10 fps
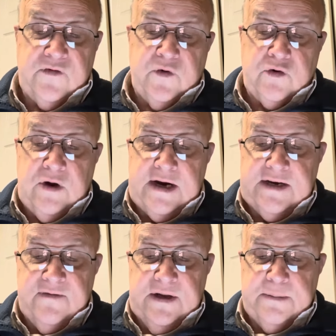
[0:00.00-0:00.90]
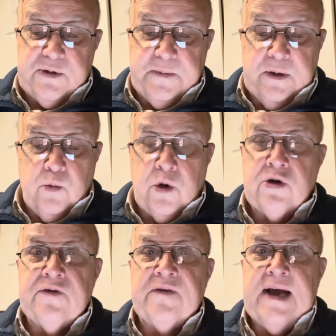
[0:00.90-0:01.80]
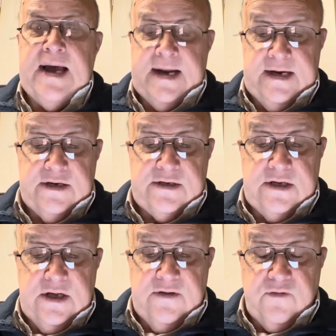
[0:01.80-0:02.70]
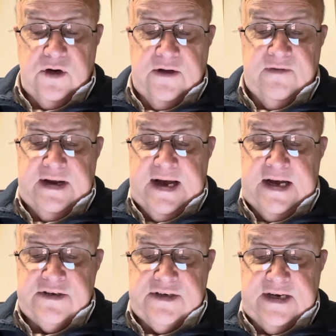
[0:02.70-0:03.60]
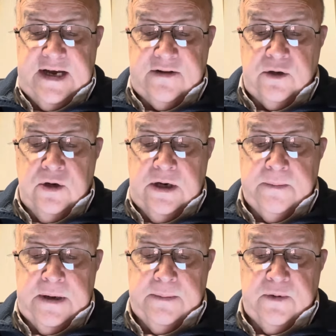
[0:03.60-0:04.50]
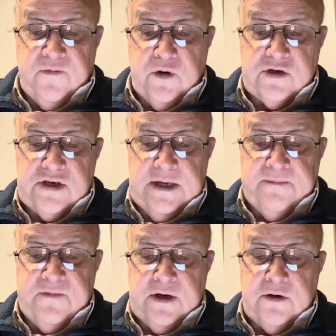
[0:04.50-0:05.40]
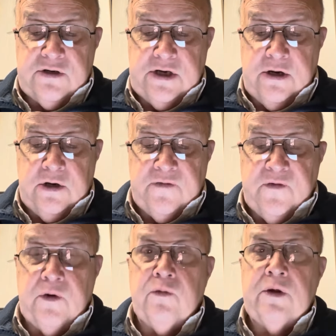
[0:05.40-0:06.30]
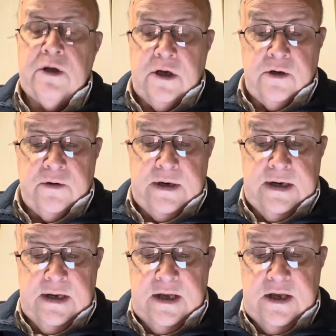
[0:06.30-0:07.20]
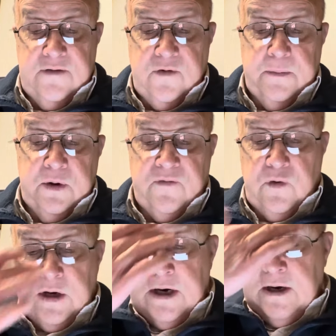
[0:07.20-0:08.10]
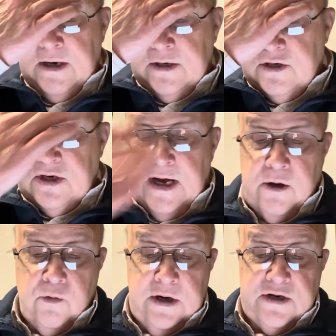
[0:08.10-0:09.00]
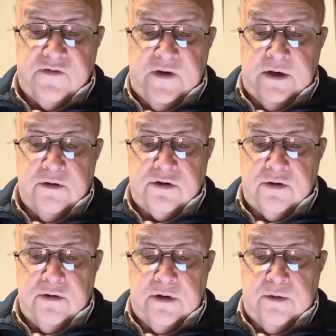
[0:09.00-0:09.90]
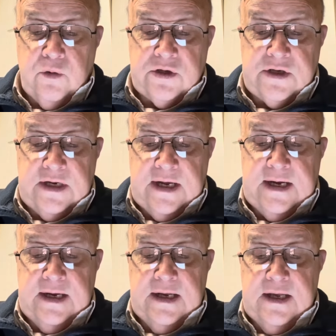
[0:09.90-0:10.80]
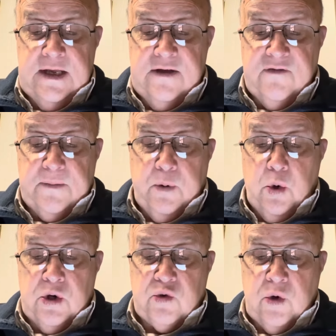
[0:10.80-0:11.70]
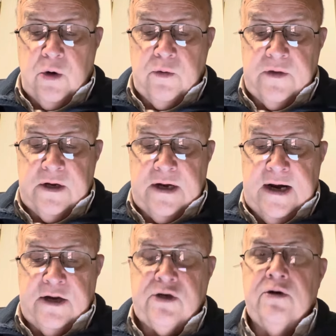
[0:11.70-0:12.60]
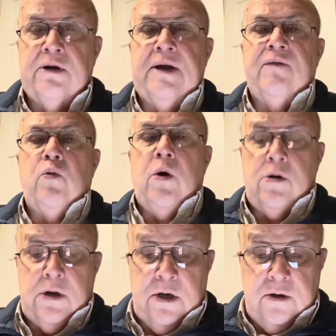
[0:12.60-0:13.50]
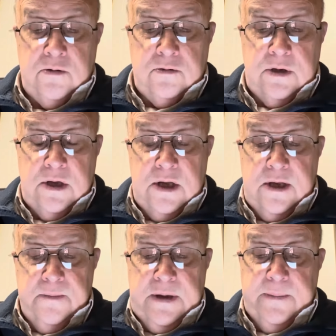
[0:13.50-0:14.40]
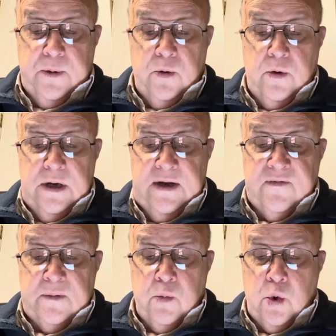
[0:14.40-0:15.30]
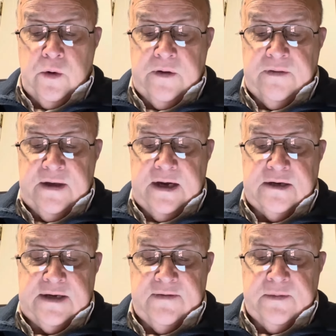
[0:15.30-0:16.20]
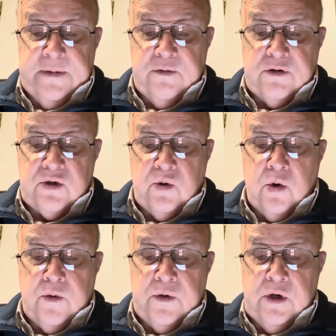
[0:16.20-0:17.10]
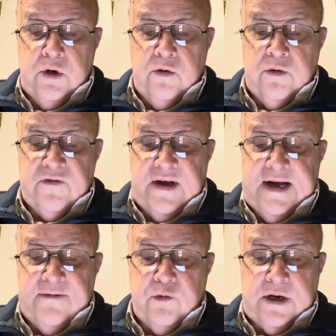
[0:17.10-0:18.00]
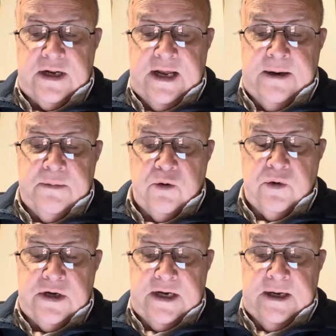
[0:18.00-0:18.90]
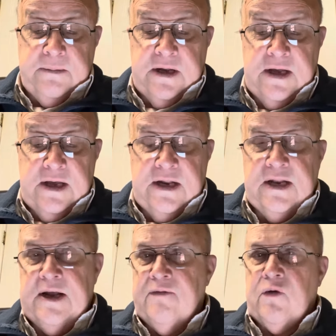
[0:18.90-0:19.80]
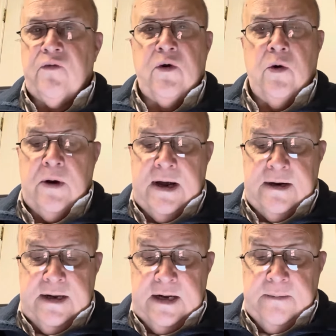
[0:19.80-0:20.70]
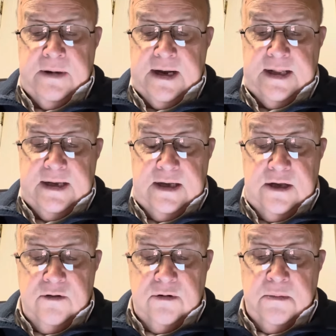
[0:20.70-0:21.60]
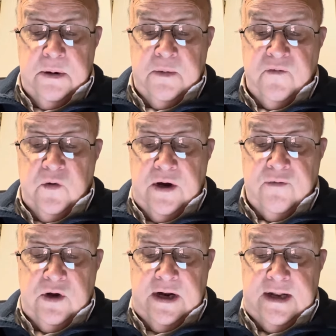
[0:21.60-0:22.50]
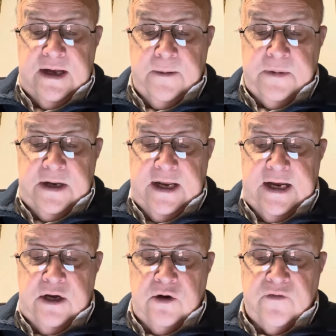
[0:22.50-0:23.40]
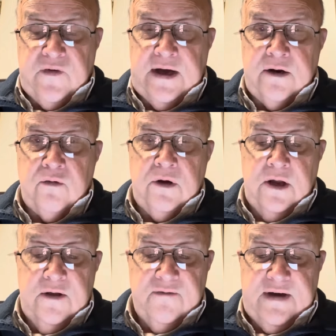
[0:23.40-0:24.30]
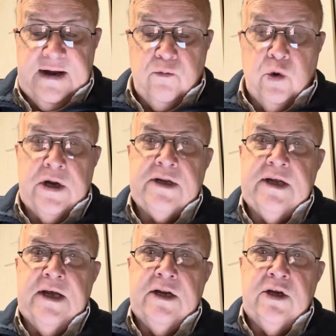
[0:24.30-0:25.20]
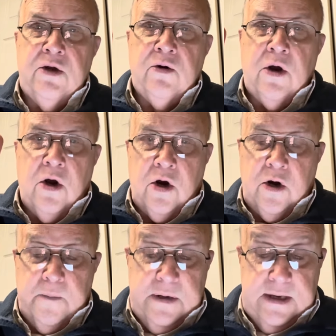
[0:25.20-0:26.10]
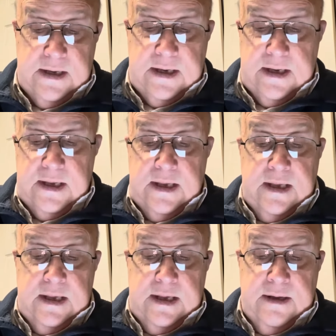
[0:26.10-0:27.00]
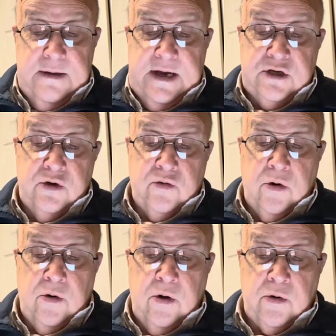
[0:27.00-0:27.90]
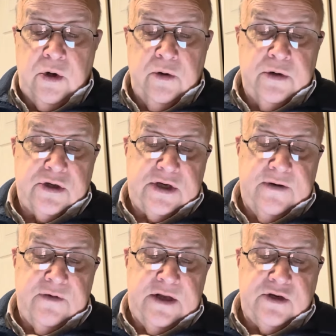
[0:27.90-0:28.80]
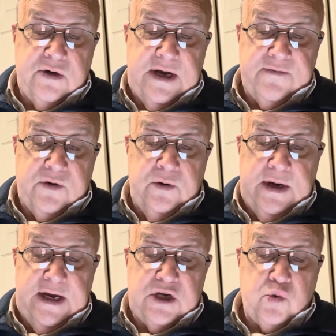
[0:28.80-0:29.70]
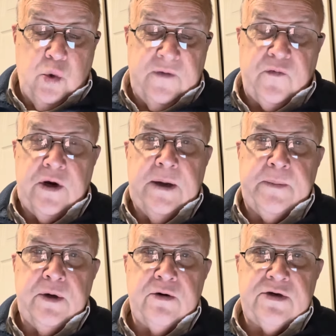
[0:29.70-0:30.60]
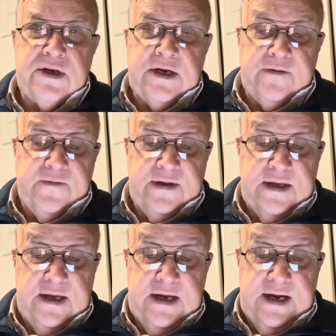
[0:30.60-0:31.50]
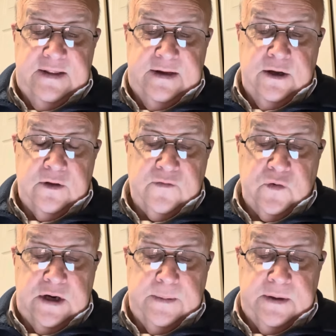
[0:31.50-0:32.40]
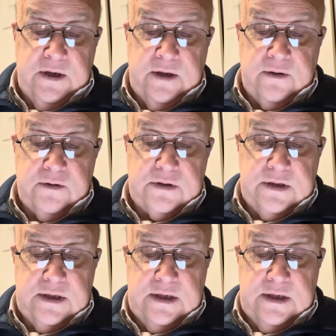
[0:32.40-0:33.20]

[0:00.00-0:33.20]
For attractive lips, speak words of kindness. For lovely eyes, seek out the good in people. For a slim figure, share your food with the hungry. For beautiful hair, let the child run his fingers through it once a day. For pores, walk with the knowledge you'll never walk alone. People, even more than things, have to be restored, renewed, revived, reclaimed, and redeemed. Never throw out anybody. Remember, if you ever need a helping hand, you'll find one at the end of your arm. As you grow older, you will discover that you have two hands, one for helping yourself and the other for helping others.